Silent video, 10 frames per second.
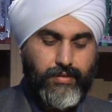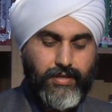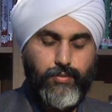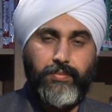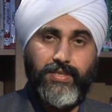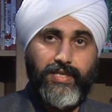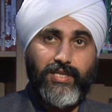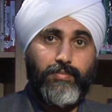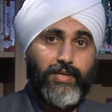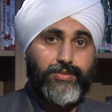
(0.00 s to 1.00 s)
that will be
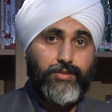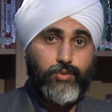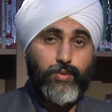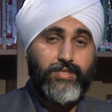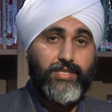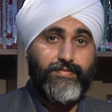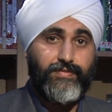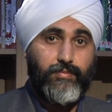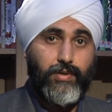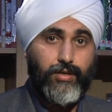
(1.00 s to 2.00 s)
taking place on the
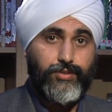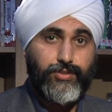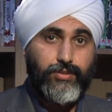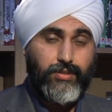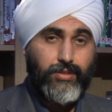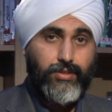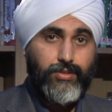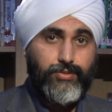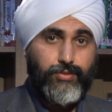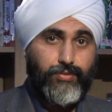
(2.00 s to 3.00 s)
27th of March
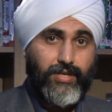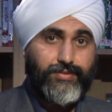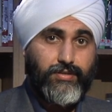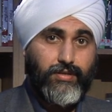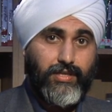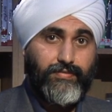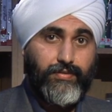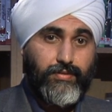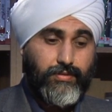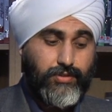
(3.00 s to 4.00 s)

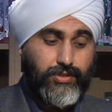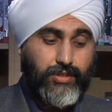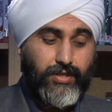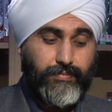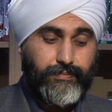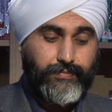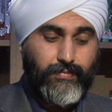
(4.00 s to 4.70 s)
2011 this year.